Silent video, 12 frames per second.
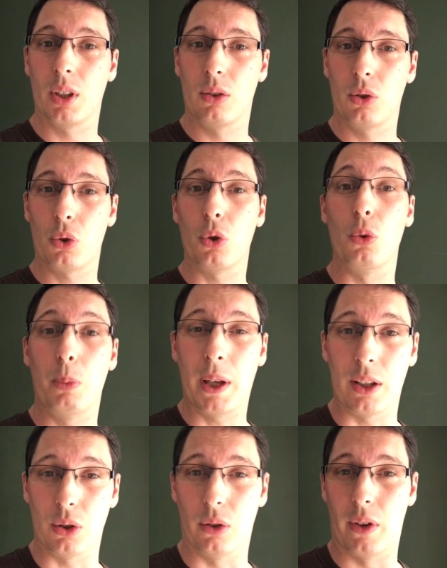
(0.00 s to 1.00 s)
true
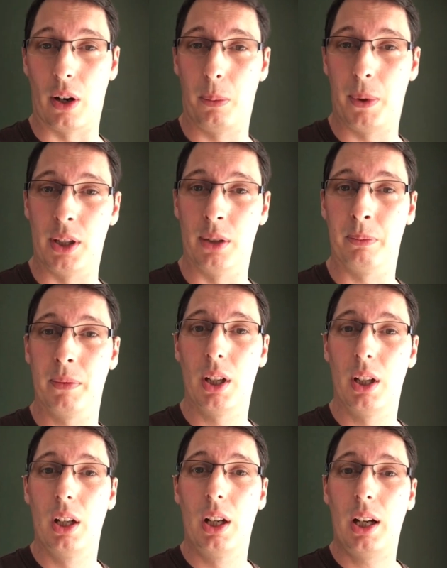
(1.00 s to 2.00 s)
picture of their opinion.
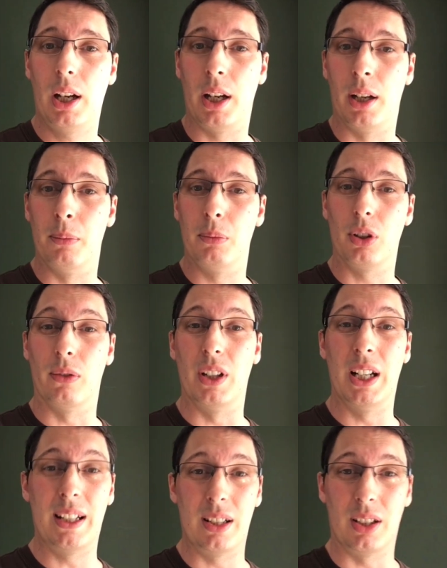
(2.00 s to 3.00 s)
So
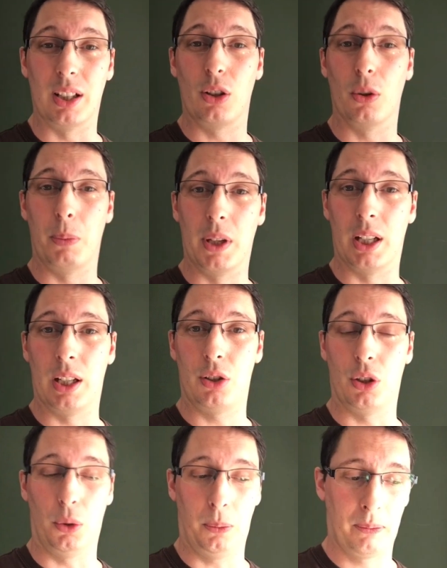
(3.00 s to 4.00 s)
validity could be an
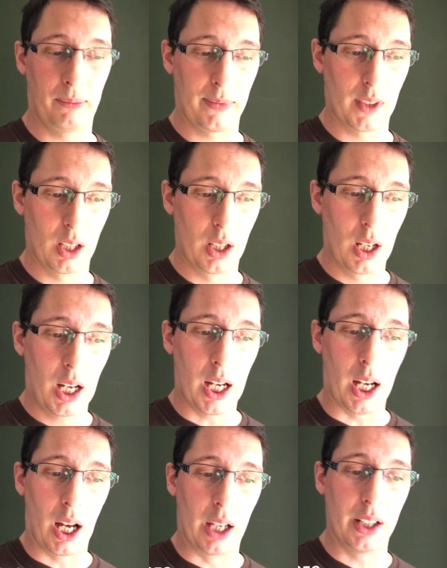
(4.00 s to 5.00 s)
issue.
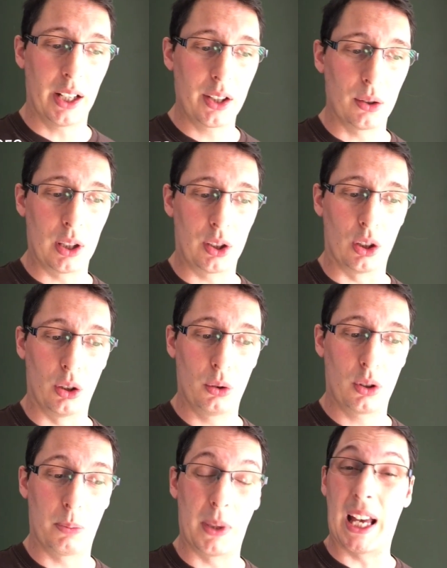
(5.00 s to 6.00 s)
Another issue
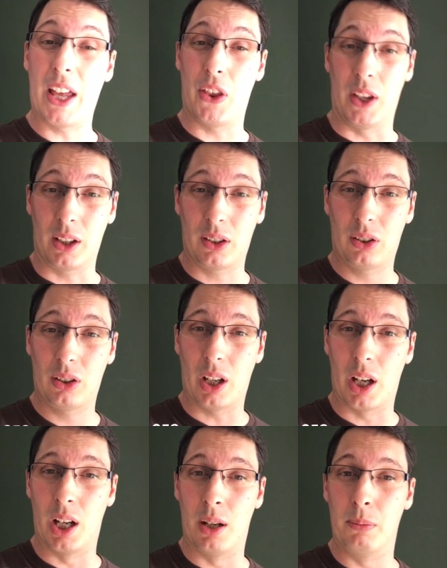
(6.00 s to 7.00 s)
could be ethics.
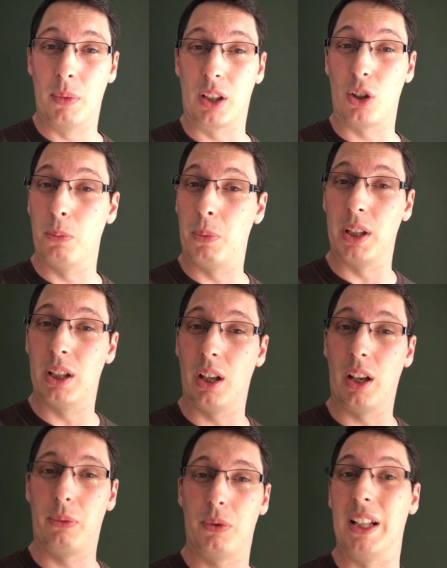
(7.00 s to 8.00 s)
It could be
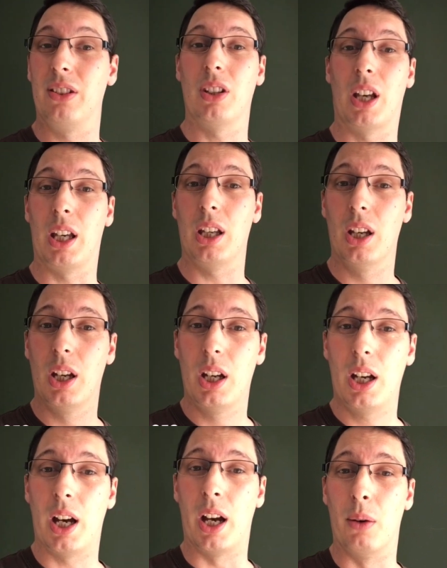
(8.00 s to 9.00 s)
that if, let's say,
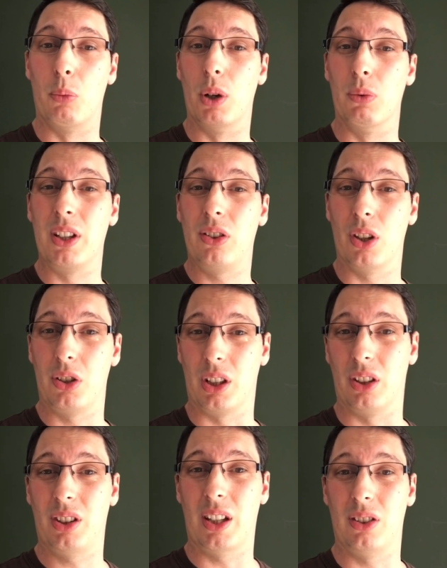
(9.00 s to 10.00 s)
we're researching
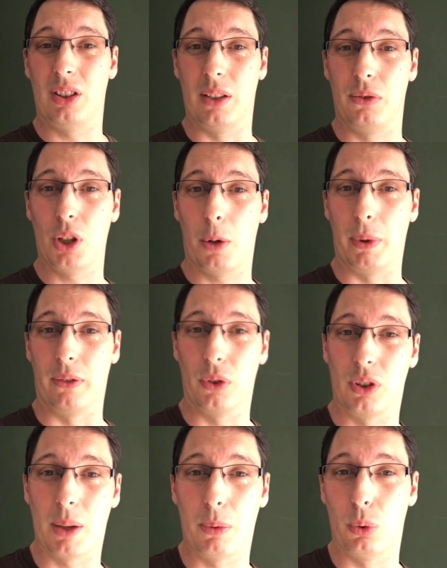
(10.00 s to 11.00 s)
a sensitive topic, for
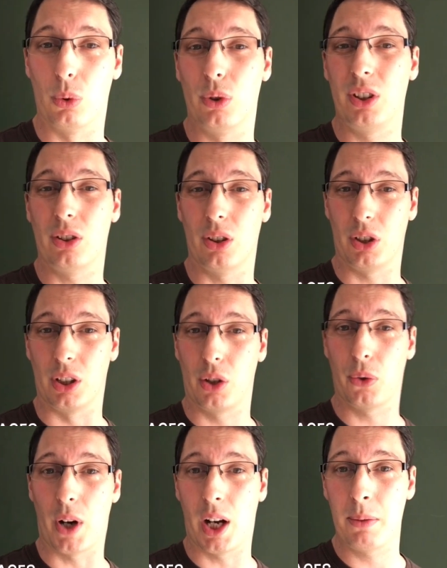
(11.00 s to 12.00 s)
example, we're researching
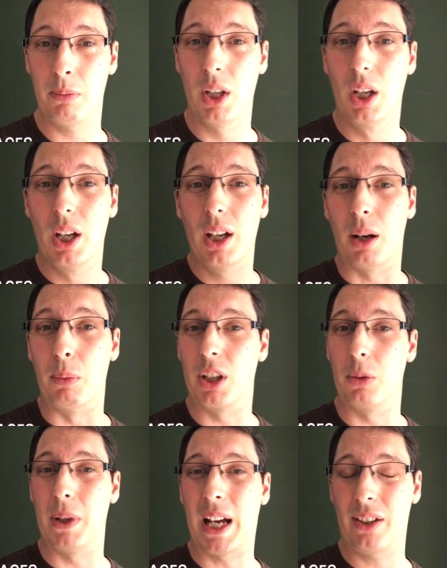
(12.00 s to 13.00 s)
crime, and we
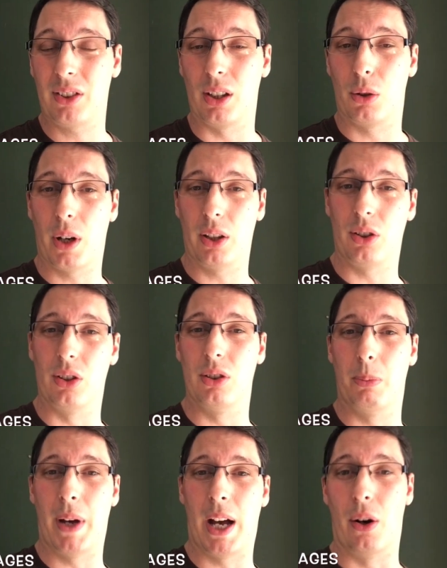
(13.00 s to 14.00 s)
could be asking questions
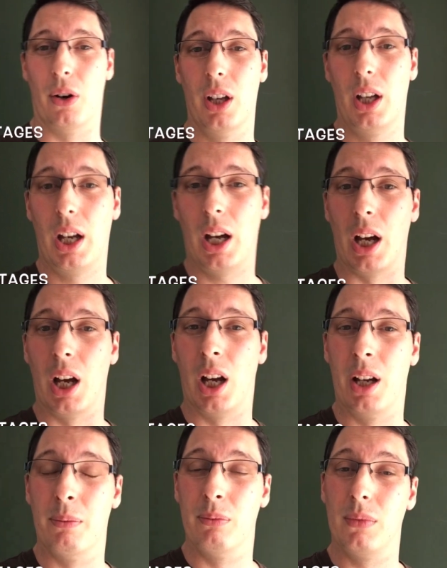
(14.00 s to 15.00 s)
about,
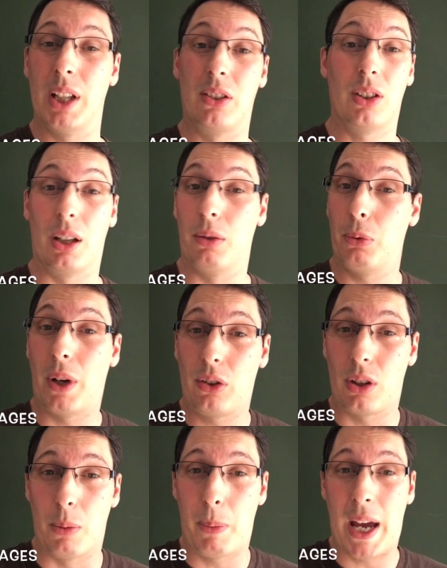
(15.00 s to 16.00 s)
let's say, if we're
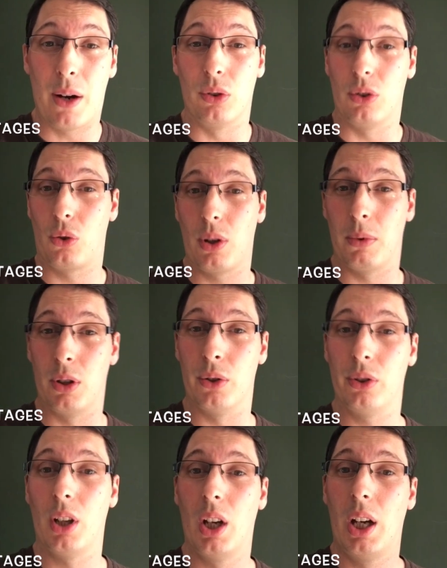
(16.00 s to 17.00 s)
asking the parents of
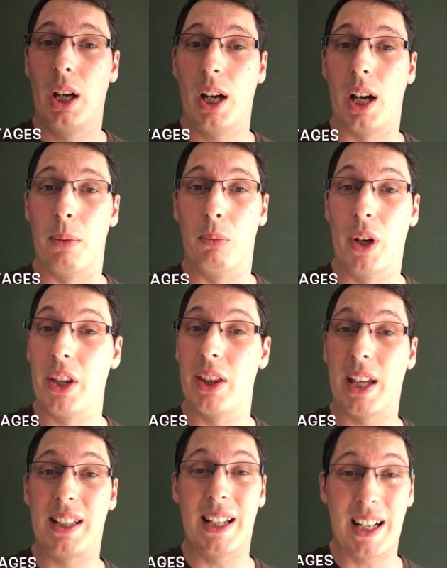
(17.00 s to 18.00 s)
criminals whether
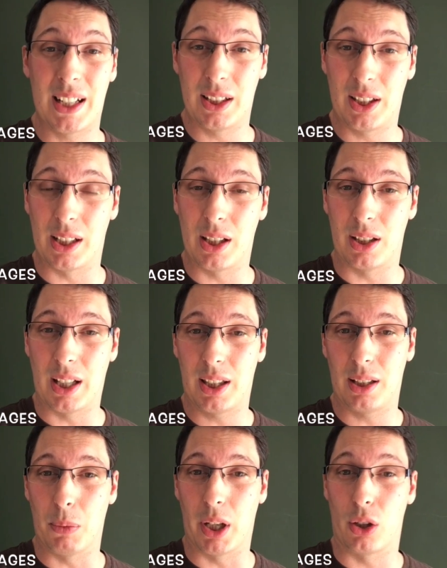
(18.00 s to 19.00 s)
they did anything that they
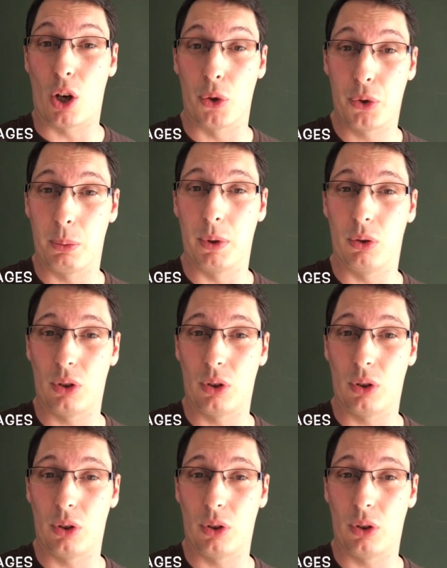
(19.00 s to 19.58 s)
think might contribute